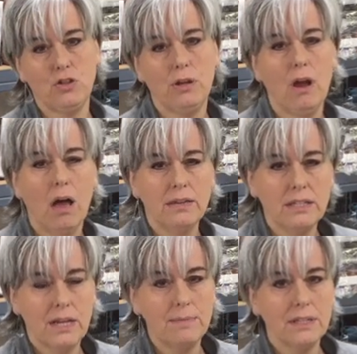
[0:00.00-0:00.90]
and show you all the
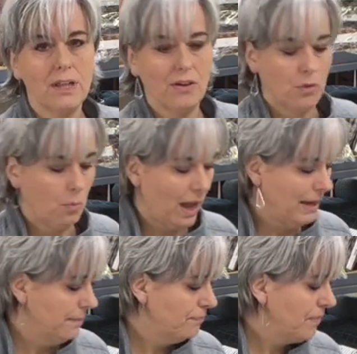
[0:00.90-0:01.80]
steps along the
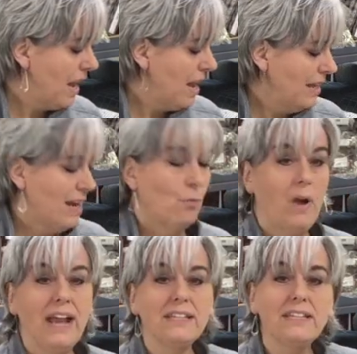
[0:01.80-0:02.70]
way. Now,
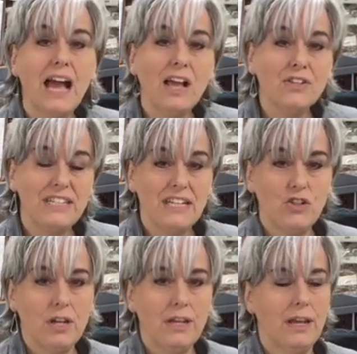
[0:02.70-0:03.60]
rag style
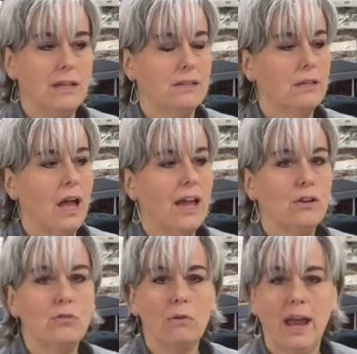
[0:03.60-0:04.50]
stitching is a
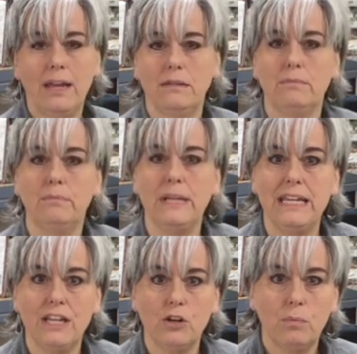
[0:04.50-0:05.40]
great
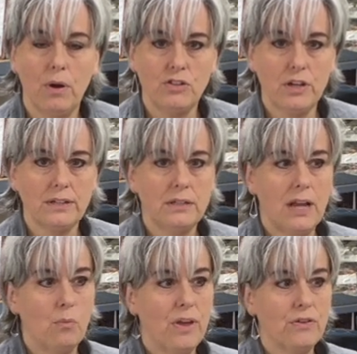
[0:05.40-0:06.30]
beginner project.
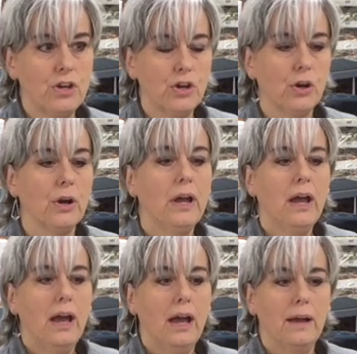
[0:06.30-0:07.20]
Now, whether you're
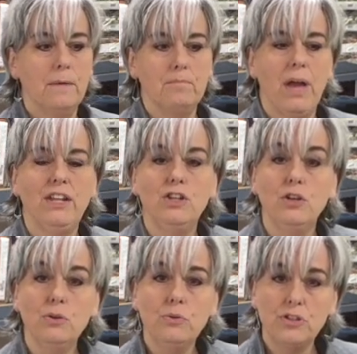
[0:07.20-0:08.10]
a
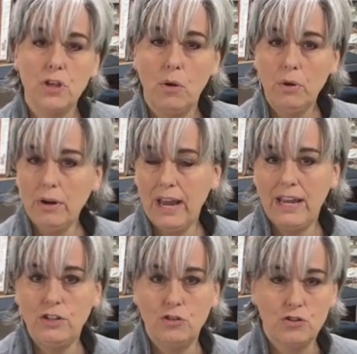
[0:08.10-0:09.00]
new sewer
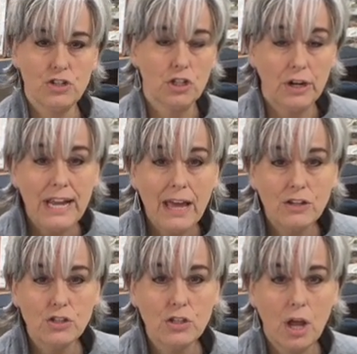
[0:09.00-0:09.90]
and you're just learning how to
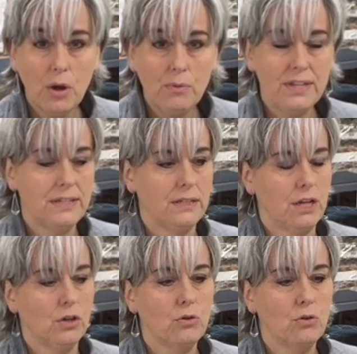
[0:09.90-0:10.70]
sew, this is a